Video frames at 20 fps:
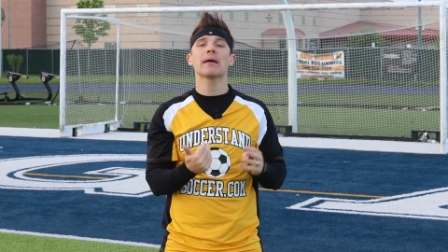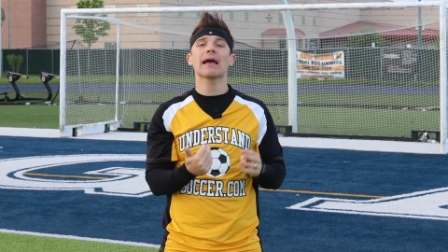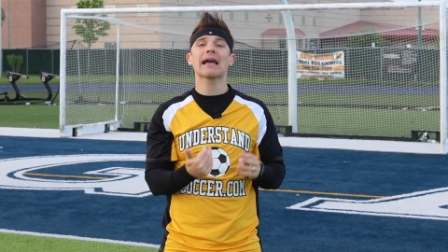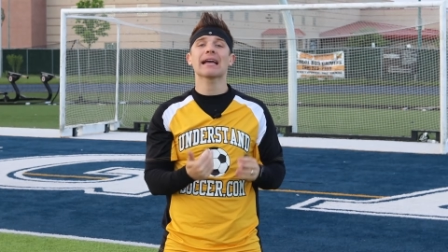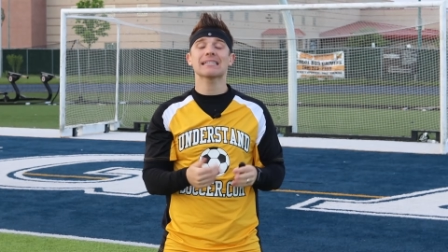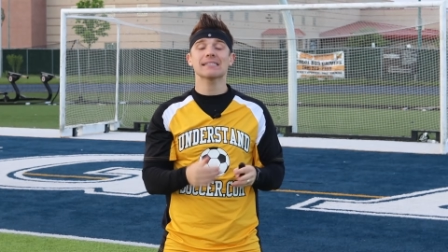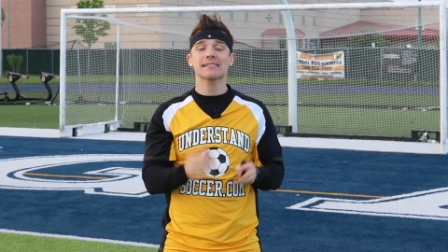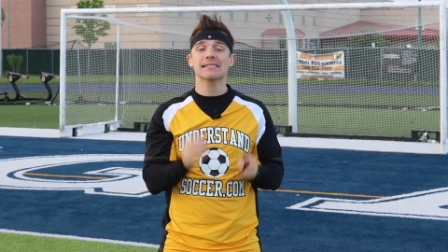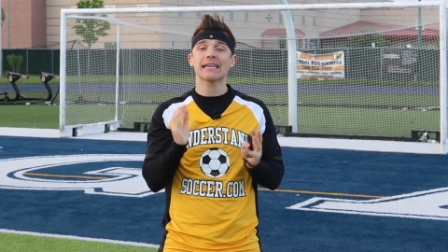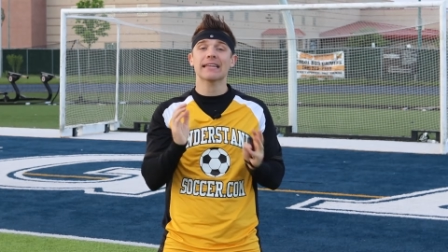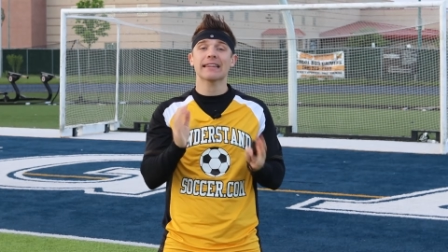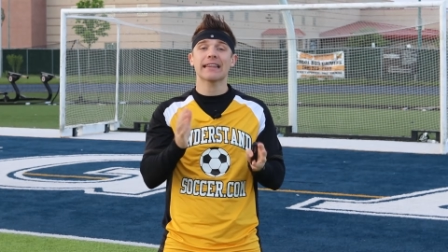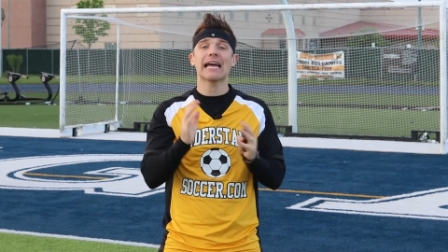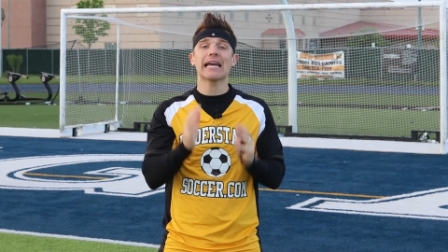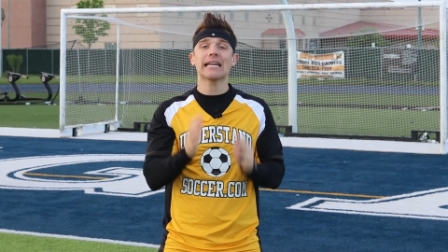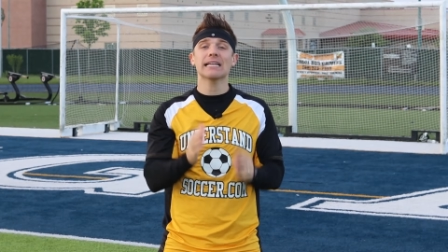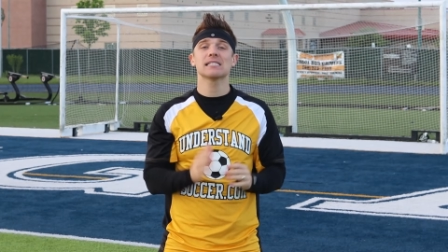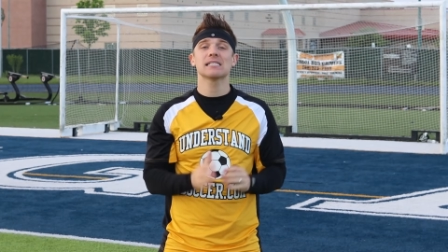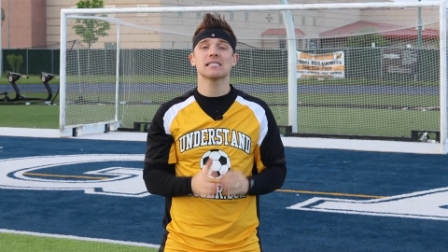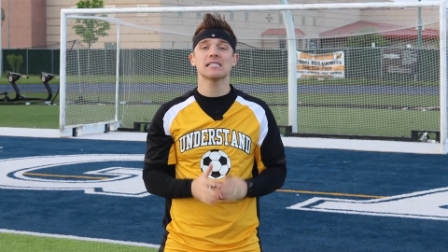back and say
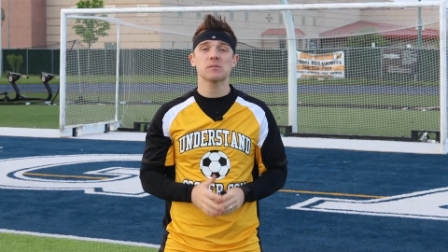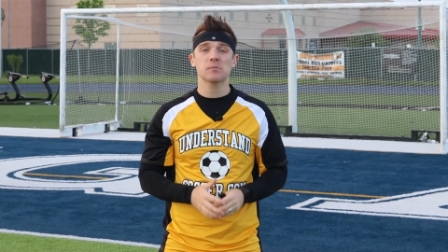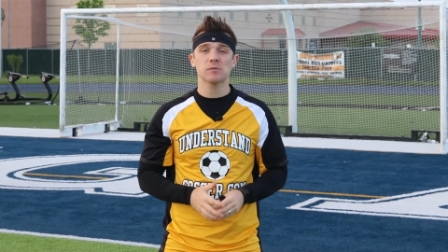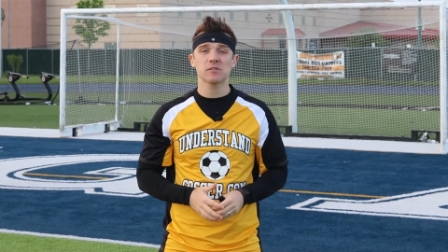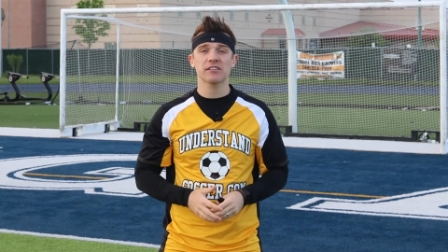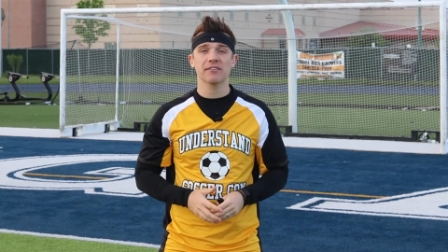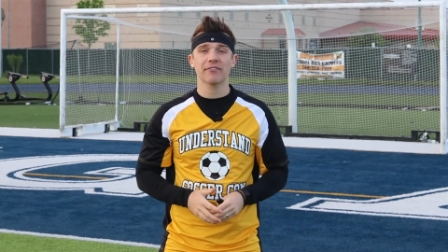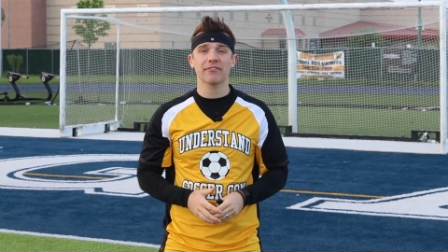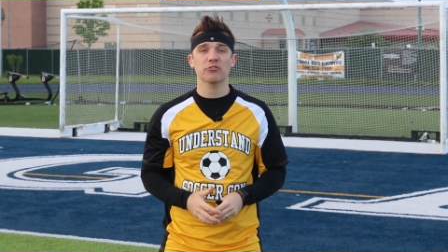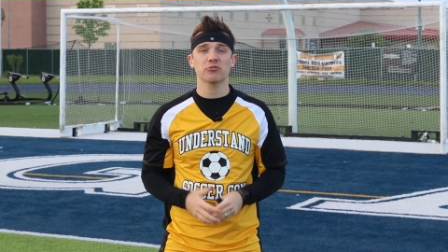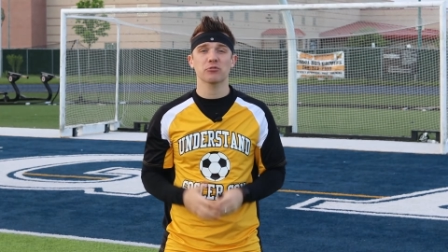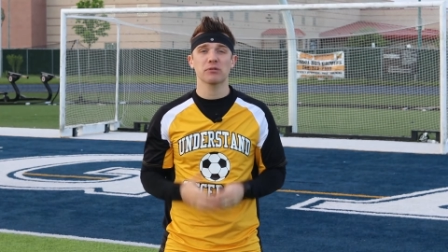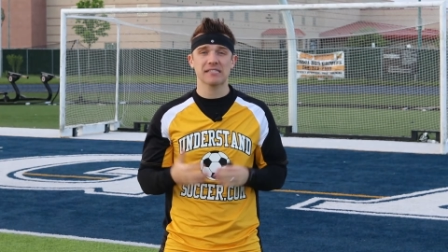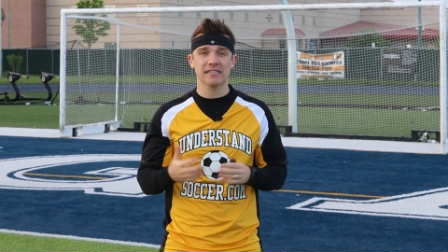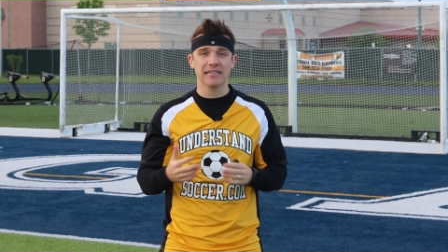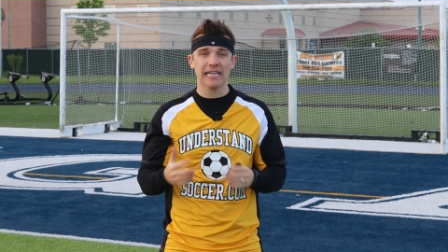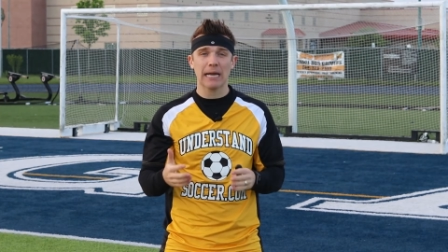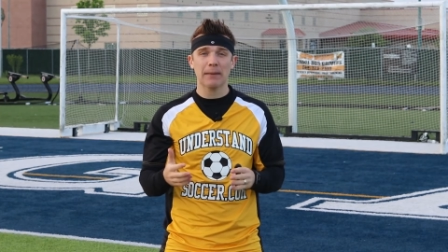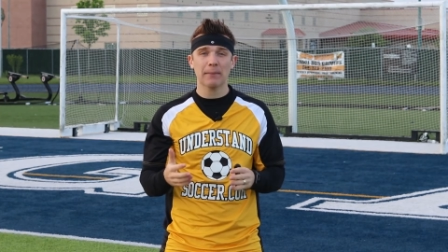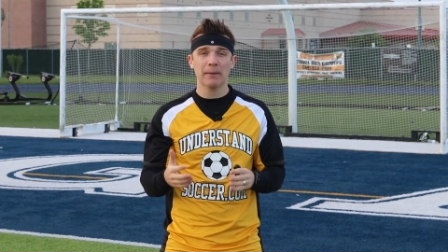that is the specific
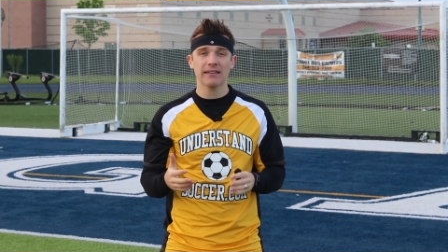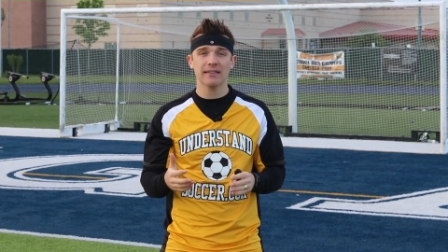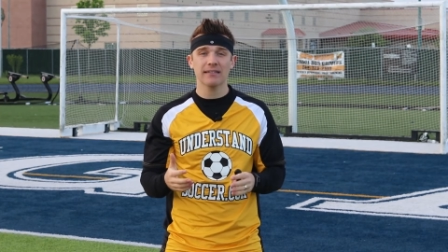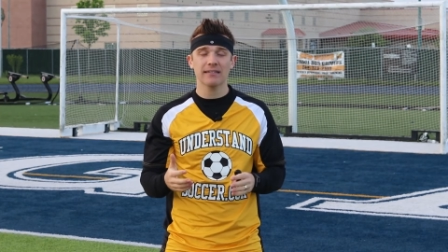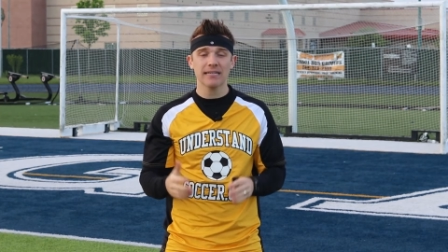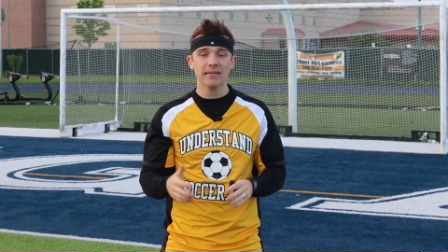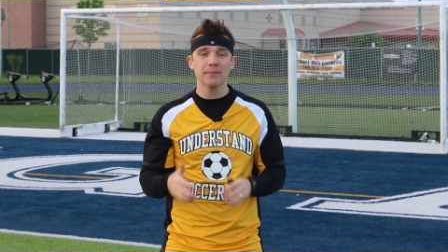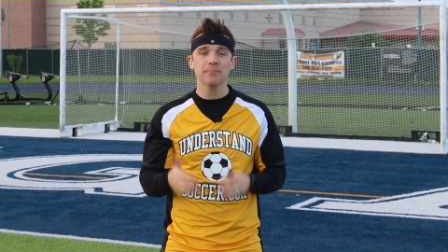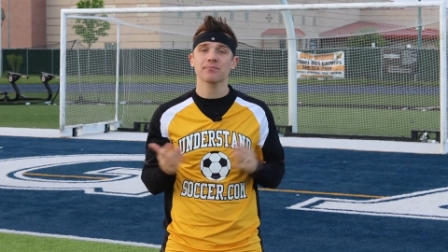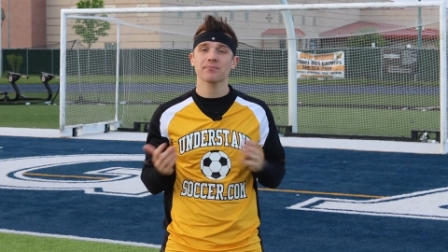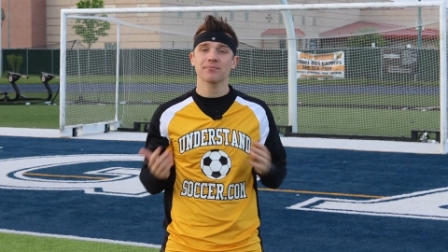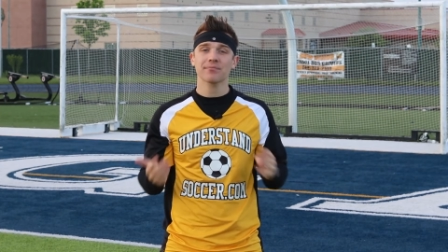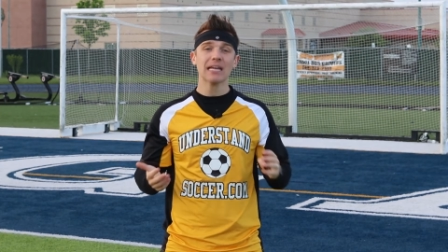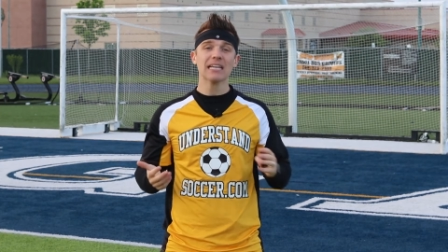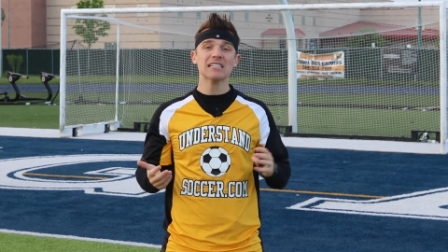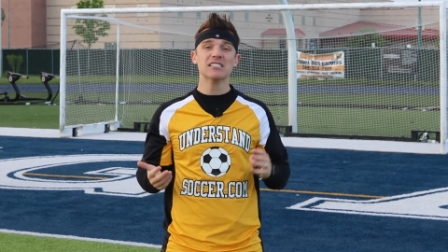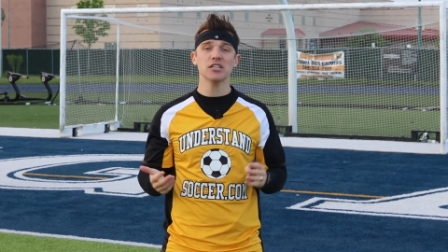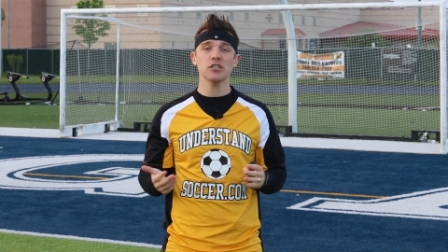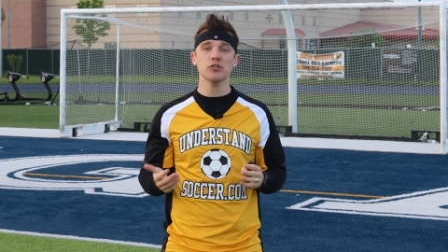reason that I made the team, that's